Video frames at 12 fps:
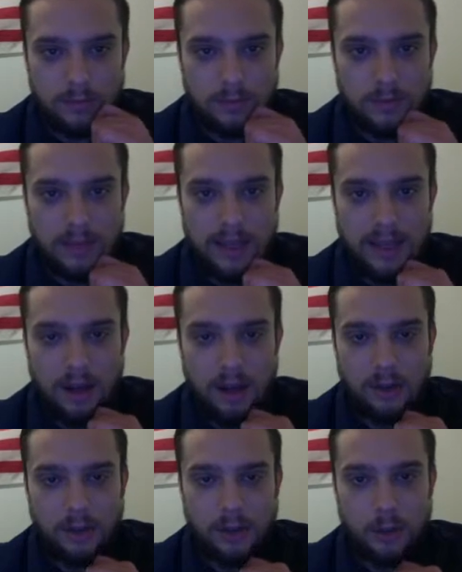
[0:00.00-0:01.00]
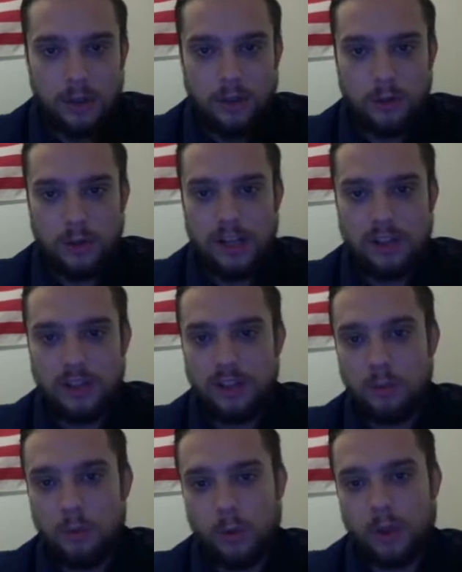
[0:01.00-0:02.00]
And under Quick Creation,
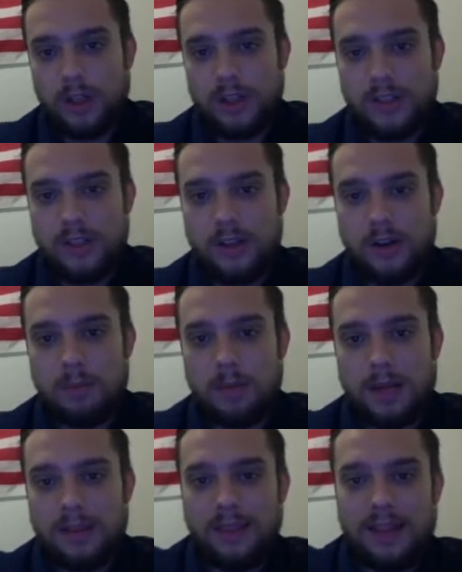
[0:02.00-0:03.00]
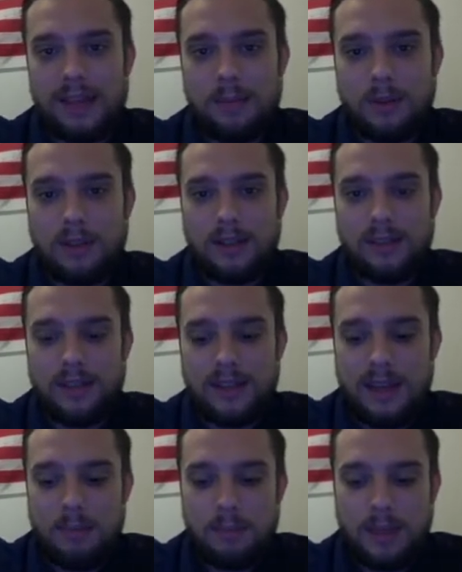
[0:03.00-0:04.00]
we're going to start by labeling the
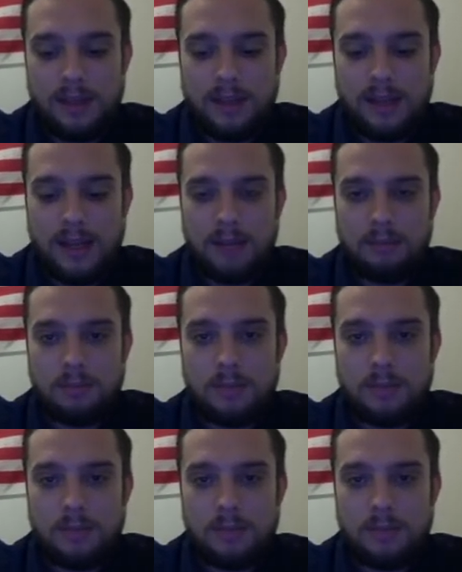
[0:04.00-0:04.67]
campaign name.